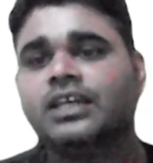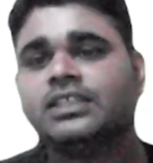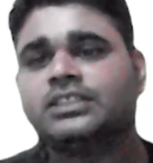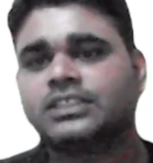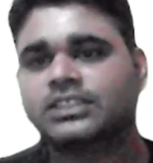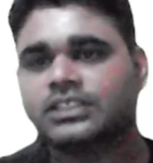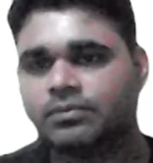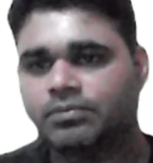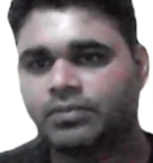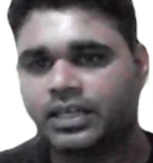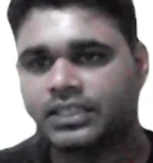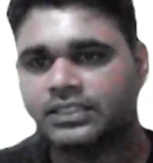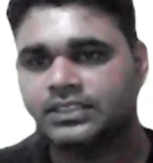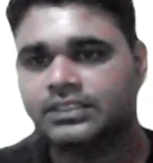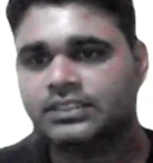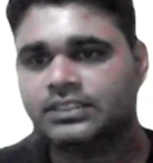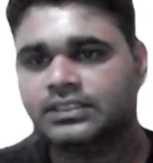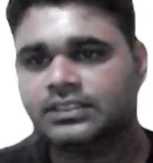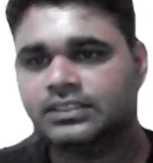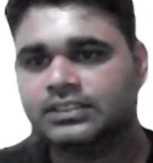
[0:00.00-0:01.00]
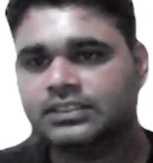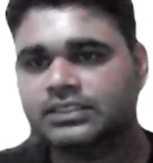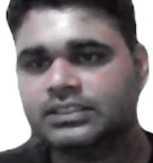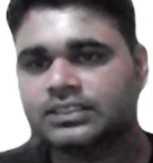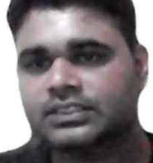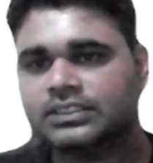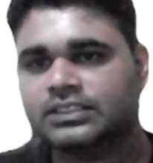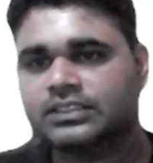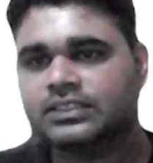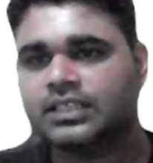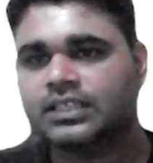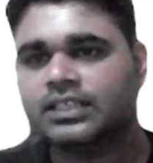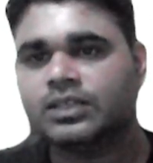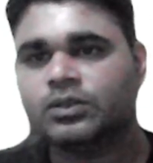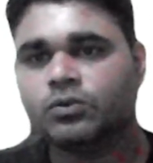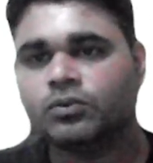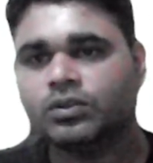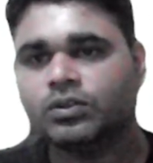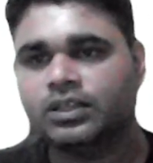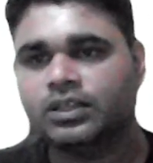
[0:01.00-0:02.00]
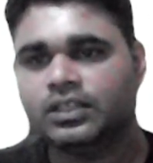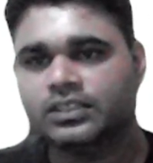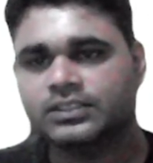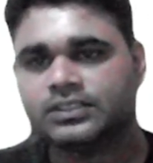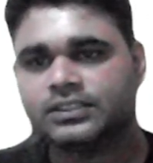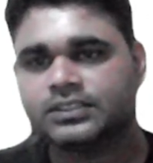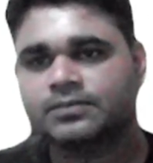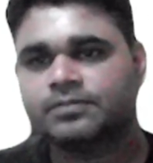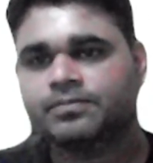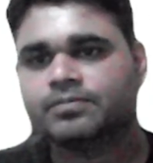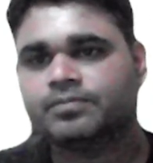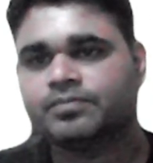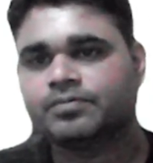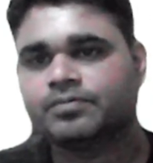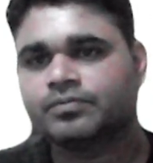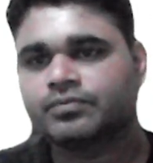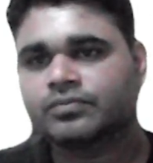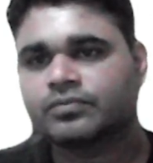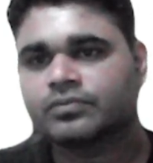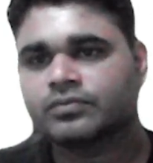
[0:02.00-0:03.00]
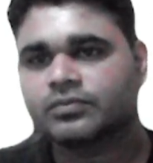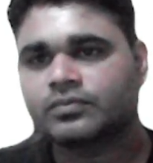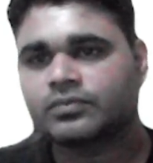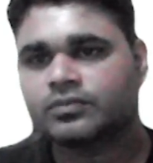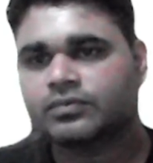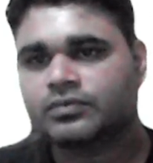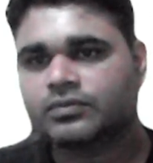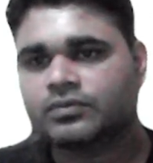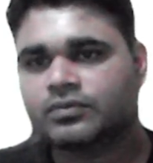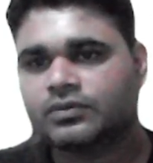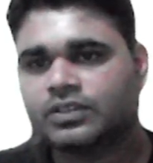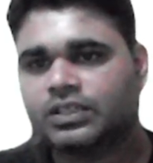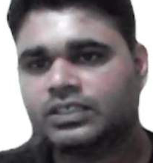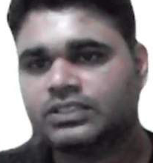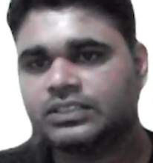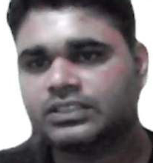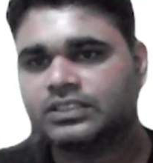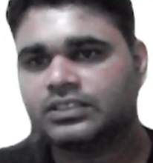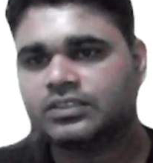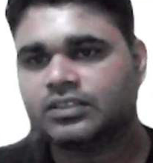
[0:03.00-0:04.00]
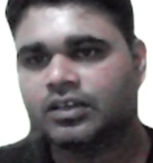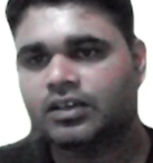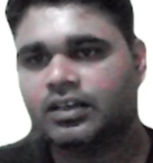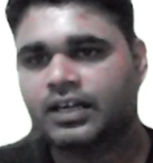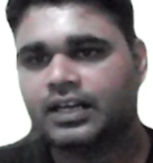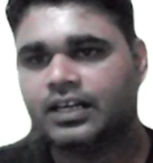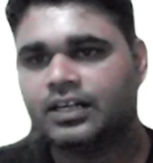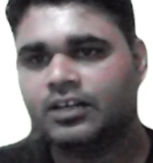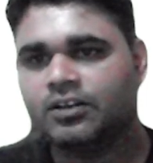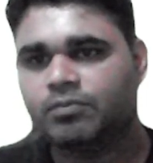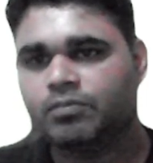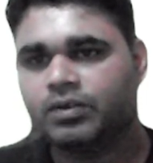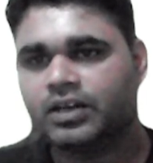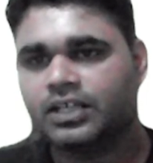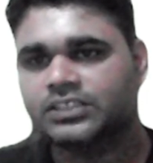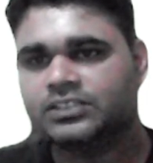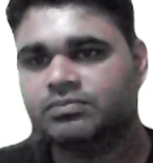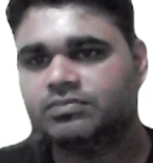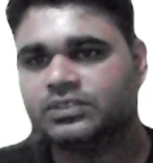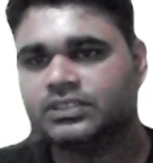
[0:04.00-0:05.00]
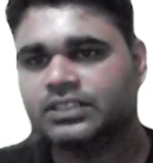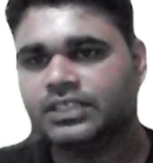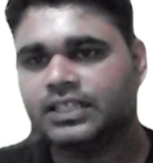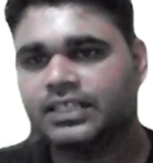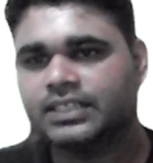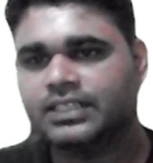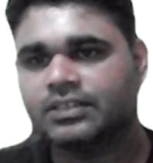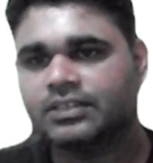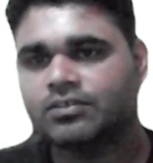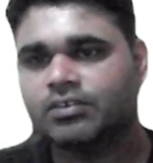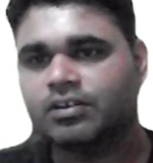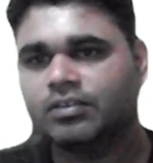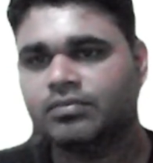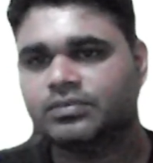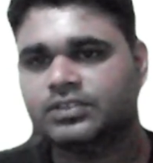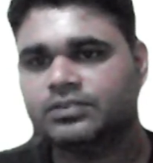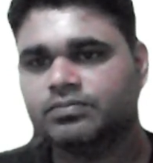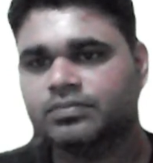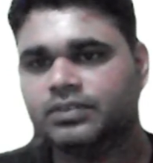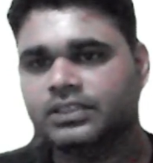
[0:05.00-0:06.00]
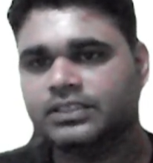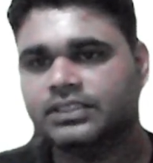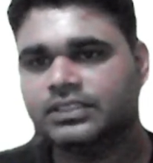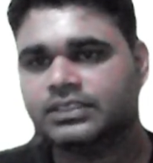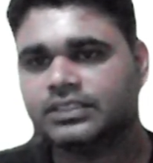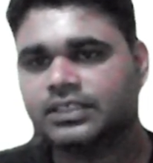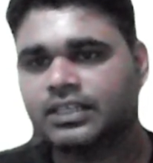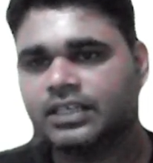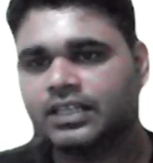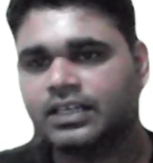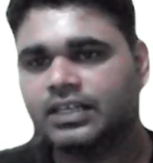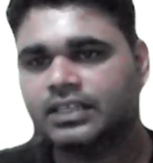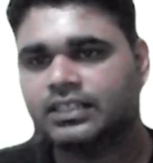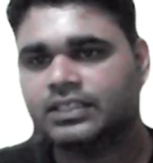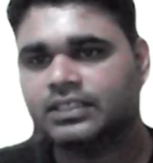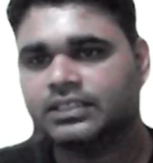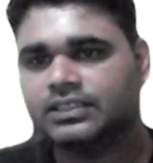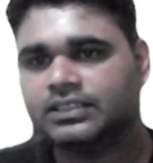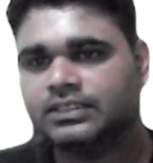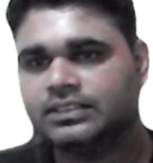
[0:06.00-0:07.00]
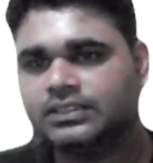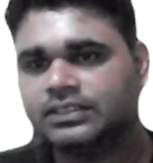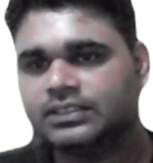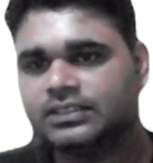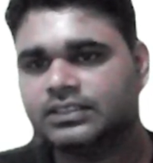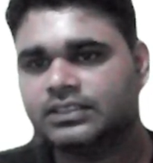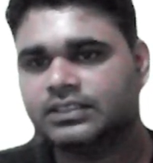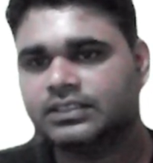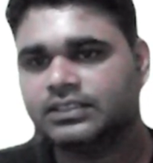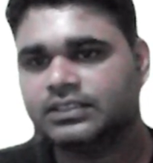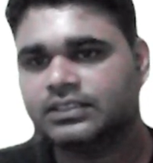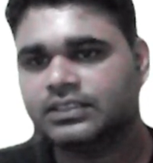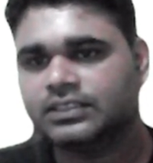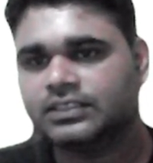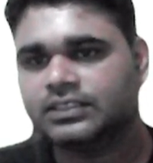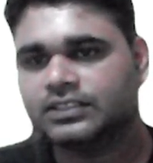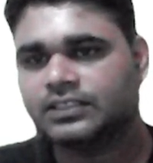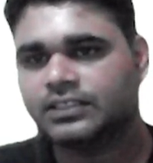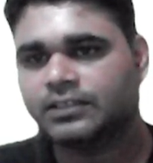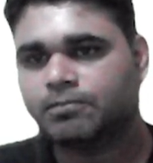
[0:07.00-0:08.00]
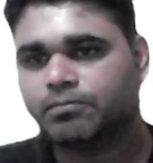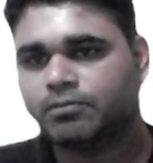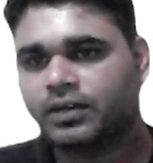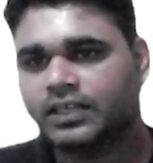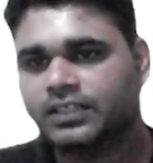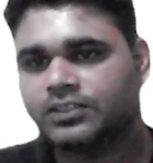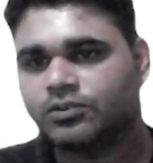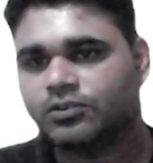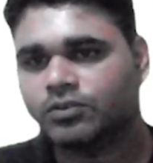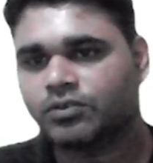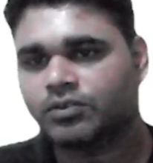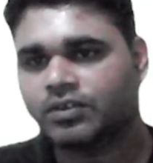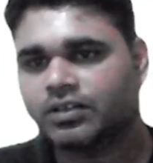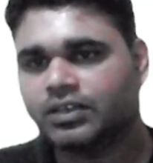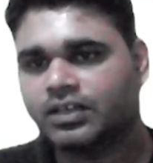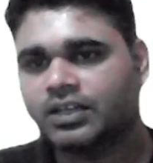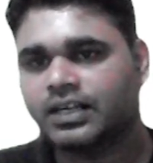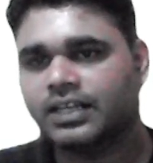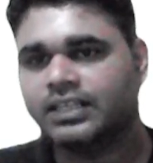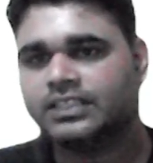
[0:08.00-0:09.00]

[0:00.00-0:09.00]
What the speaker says: us imagine this is a nucleus, this is the endoplasmic reticulum is present, and this is a mitochondria is